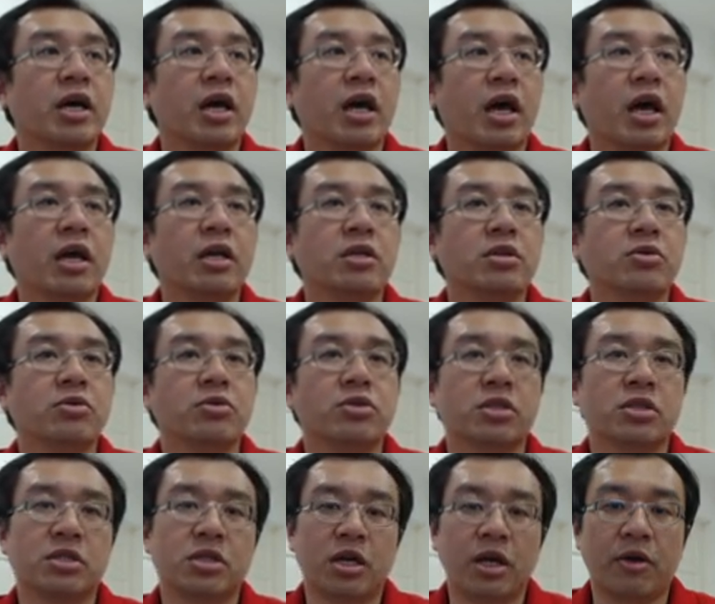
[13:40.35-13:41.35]
and you
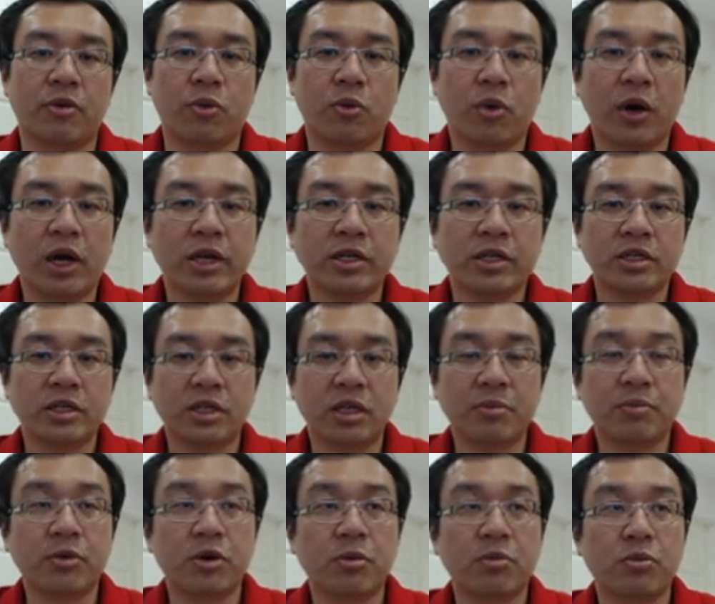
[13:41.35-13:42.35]
just have one
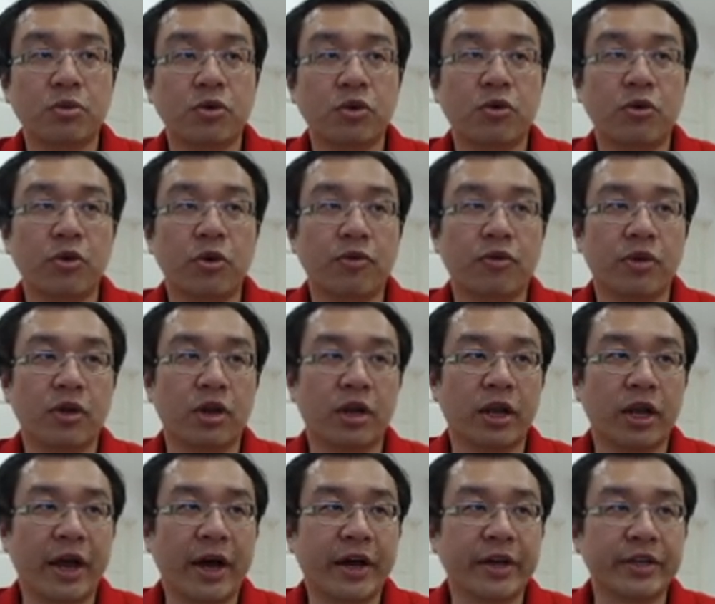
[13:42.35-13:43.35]
simple move with the
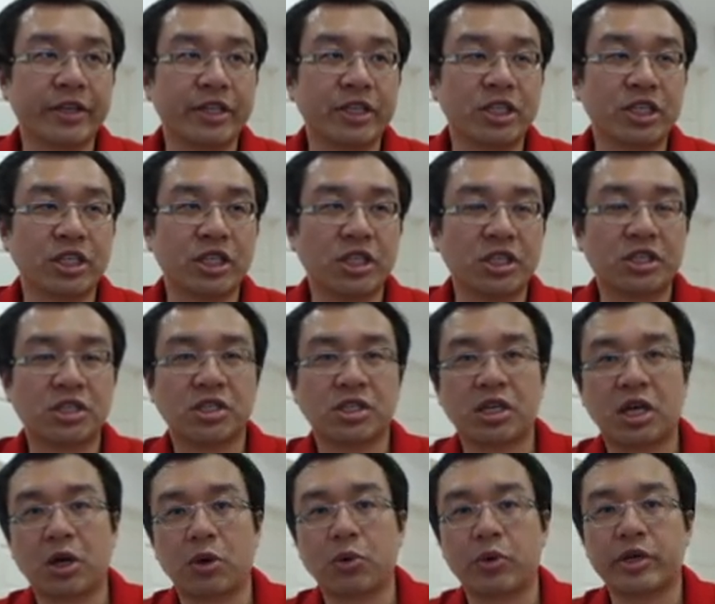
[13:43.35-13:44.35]
knight
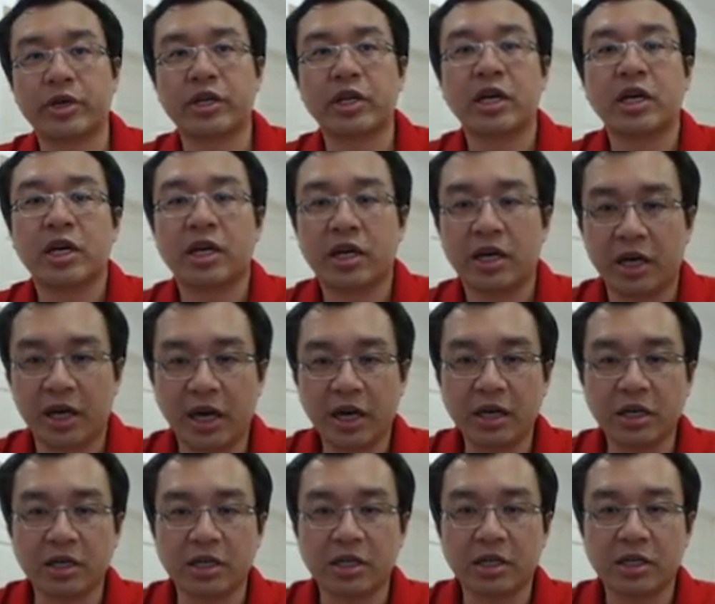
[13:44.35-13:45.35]
c7
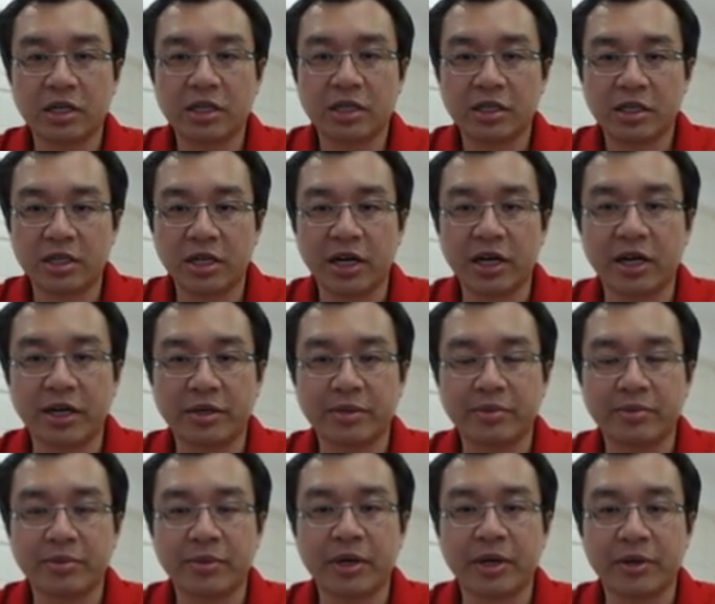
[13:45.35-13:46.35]
and
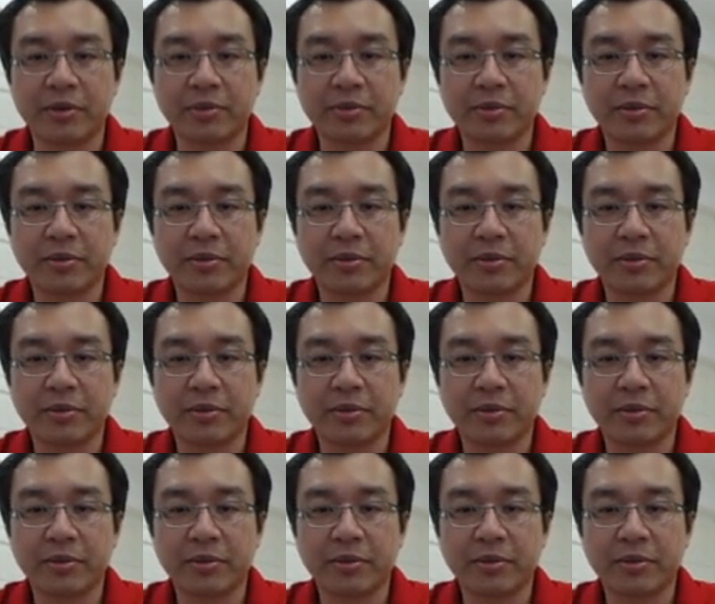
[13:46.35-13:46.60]
checkmate.